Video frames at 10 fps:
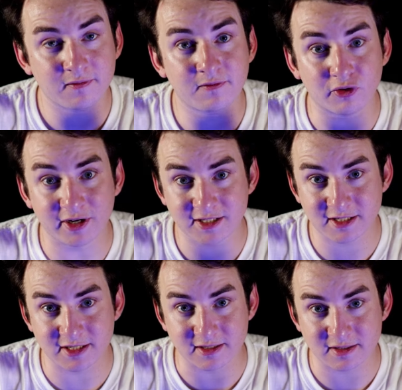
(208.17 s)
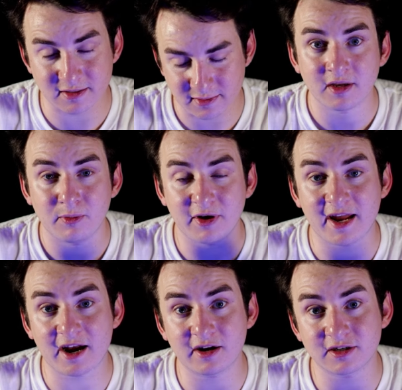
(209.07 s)
For instance, when a
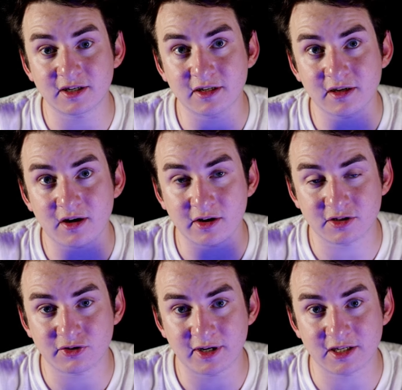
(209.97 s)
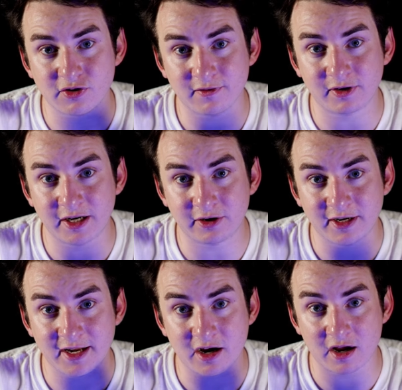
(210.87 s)
character on screen is
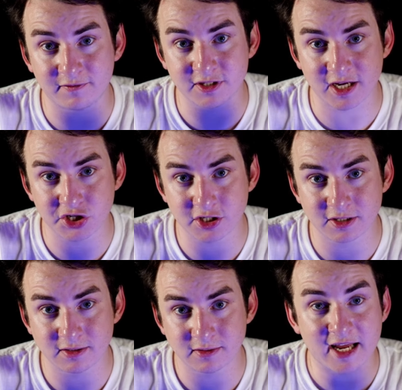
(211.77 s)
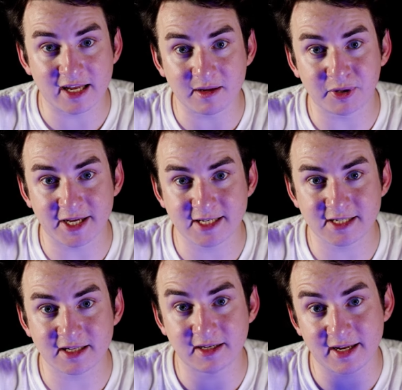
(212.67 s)
overhearing a conversation taking place
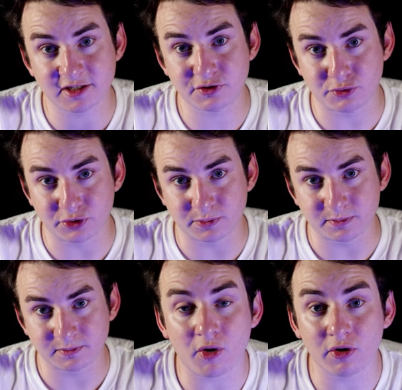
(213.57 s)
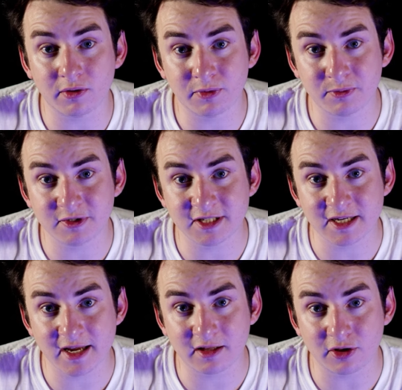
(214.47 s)
in the next room, or when we
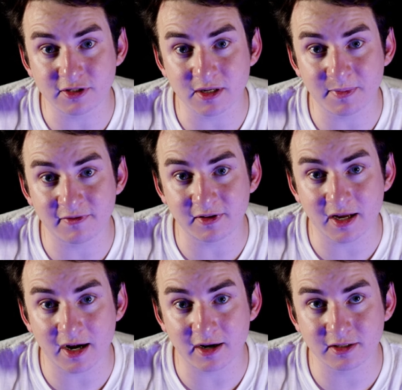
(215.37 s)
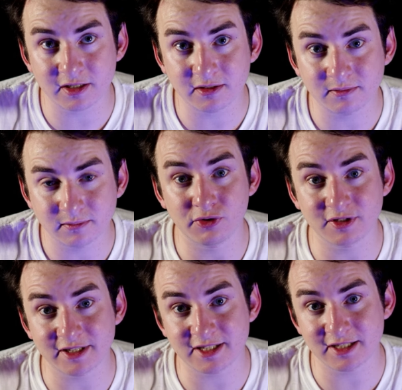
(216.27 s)
see a close up of the character who
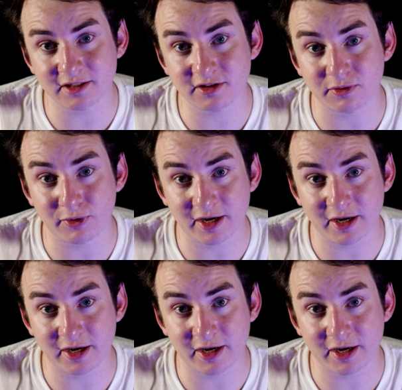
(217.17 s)
is listening to the